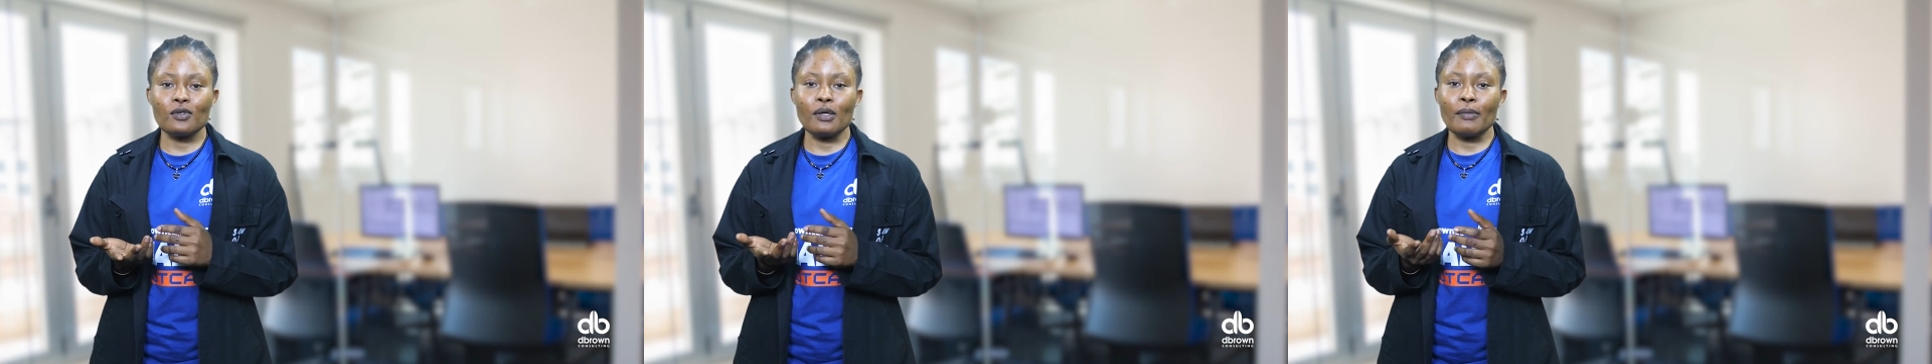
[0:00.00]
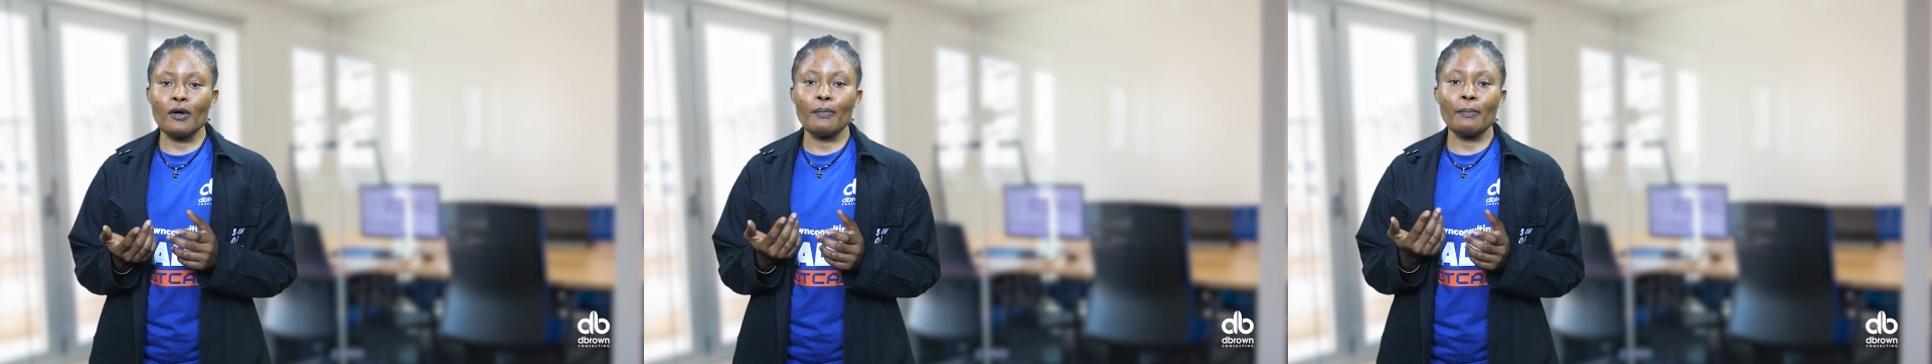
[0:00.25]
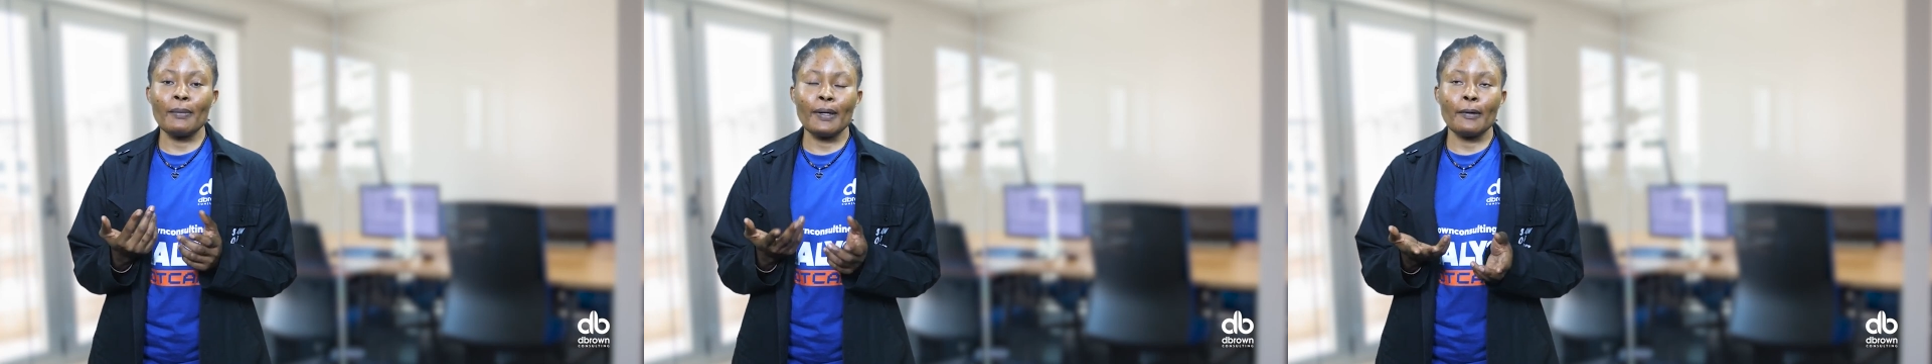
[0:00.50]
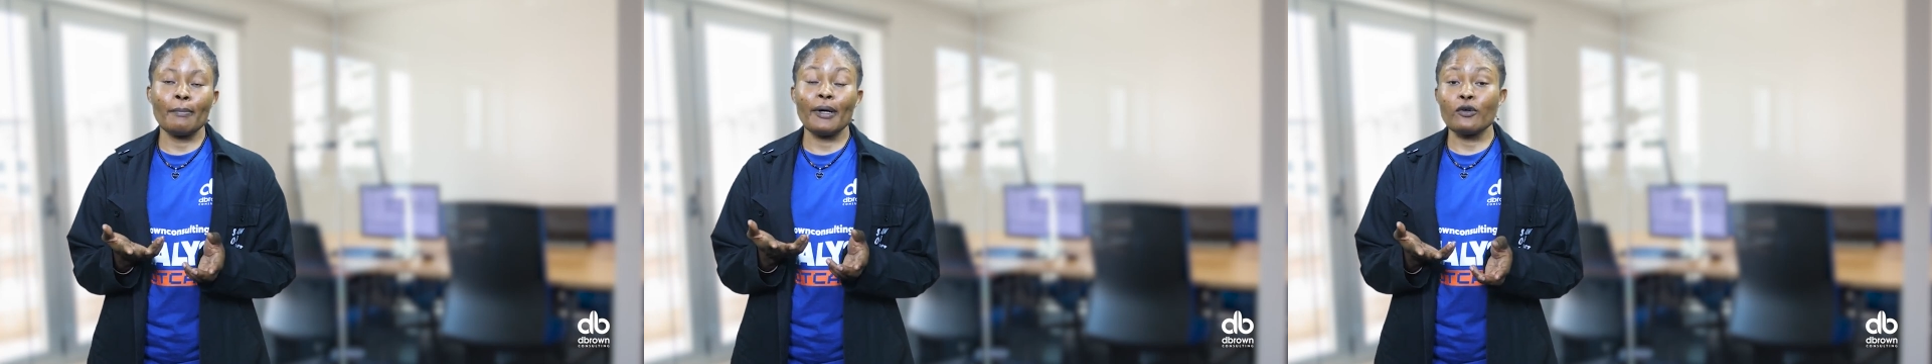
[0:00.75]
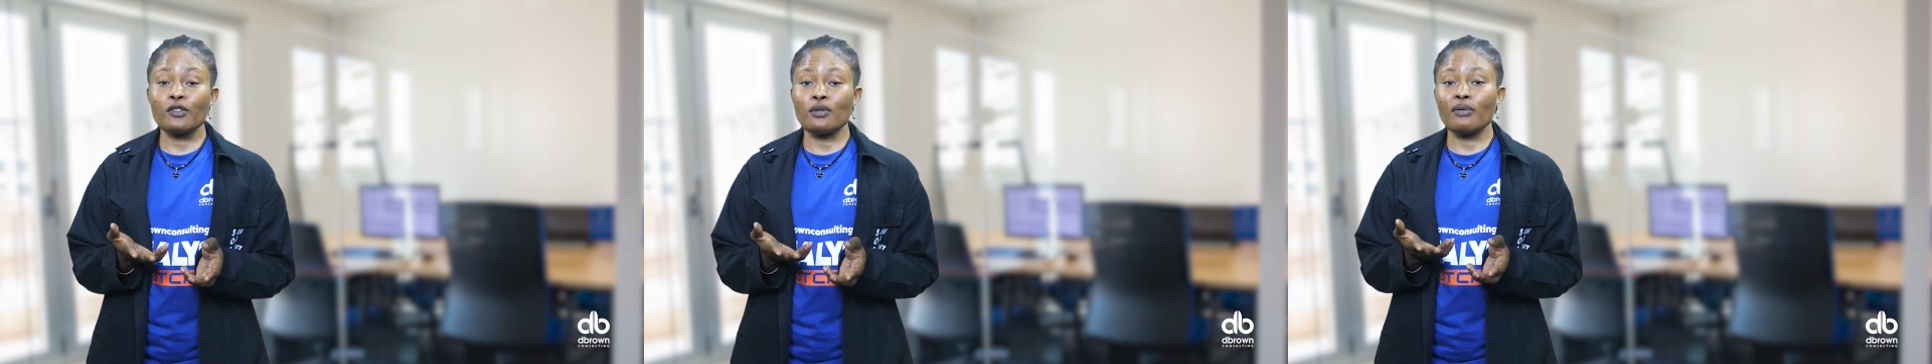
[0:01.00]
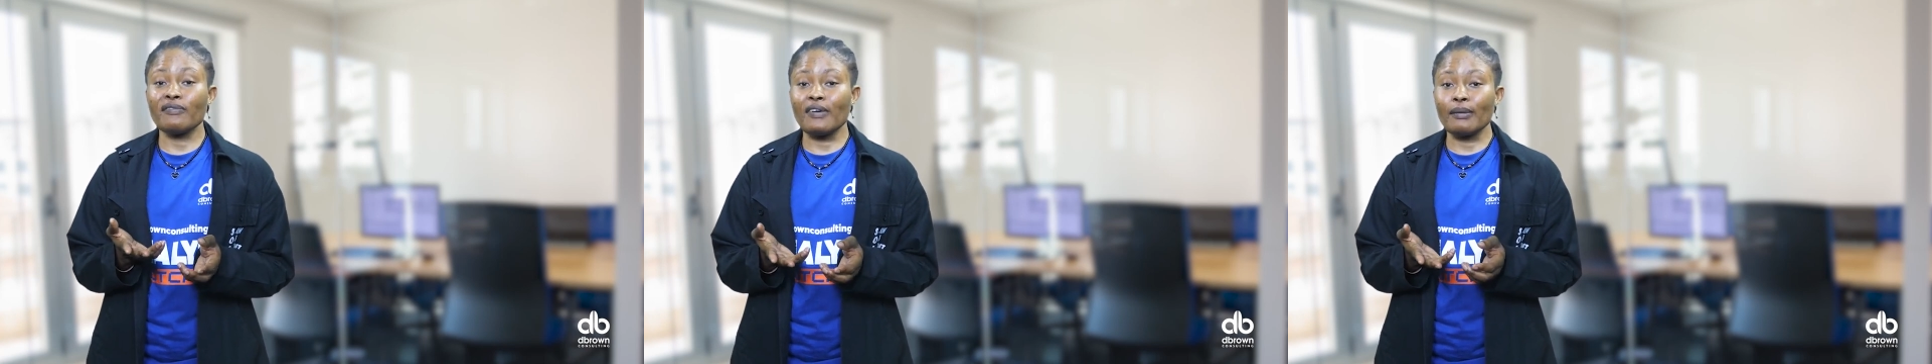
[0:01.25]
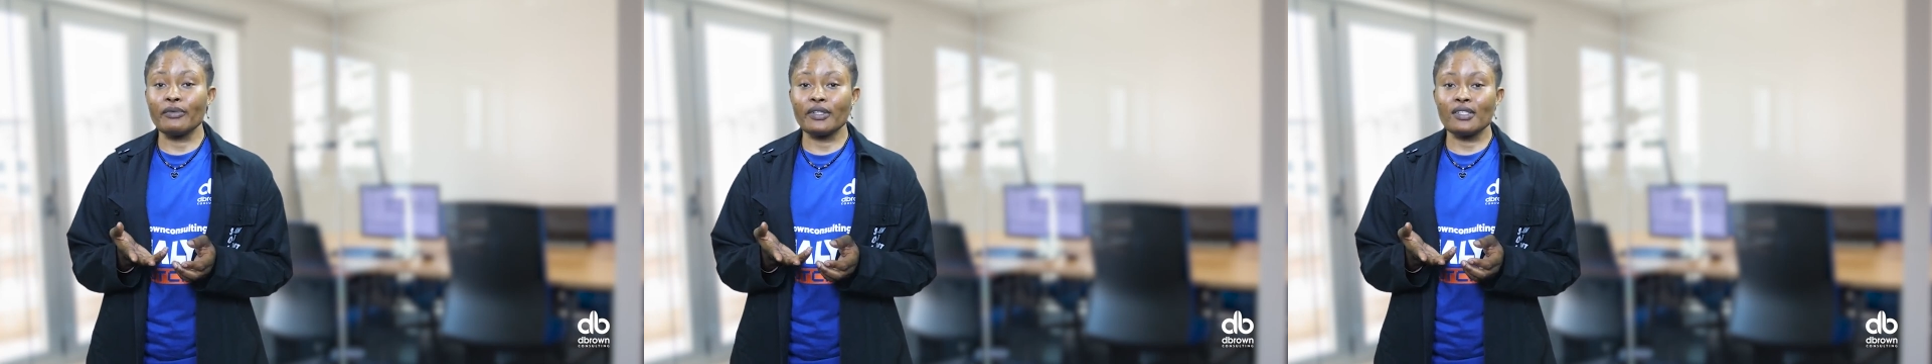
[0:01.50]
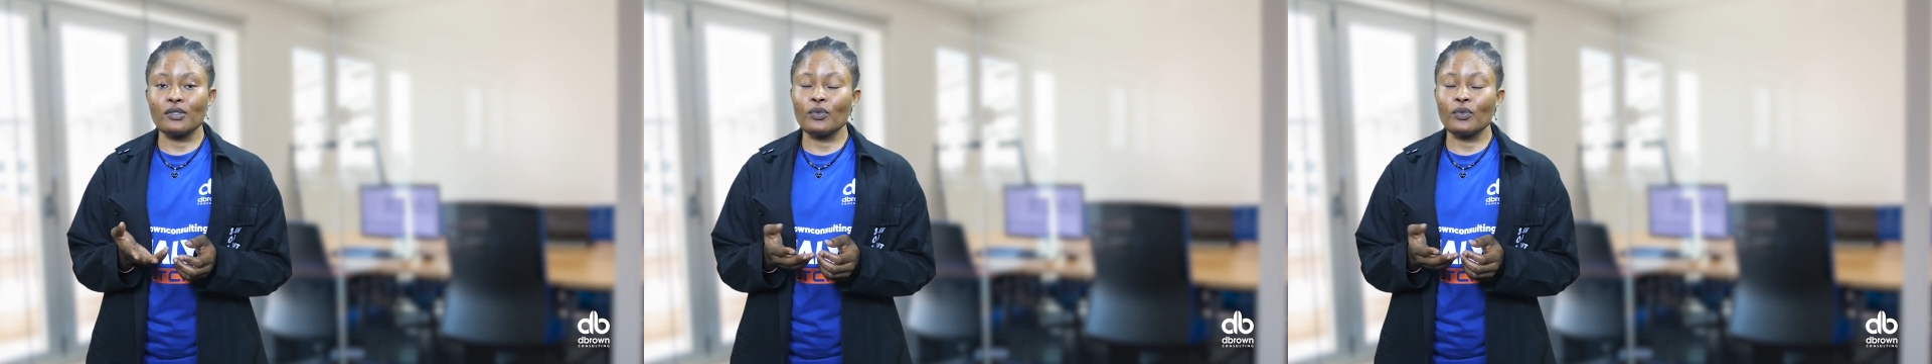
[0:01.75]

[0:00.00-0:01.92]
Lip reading: about Microsoft Fabric,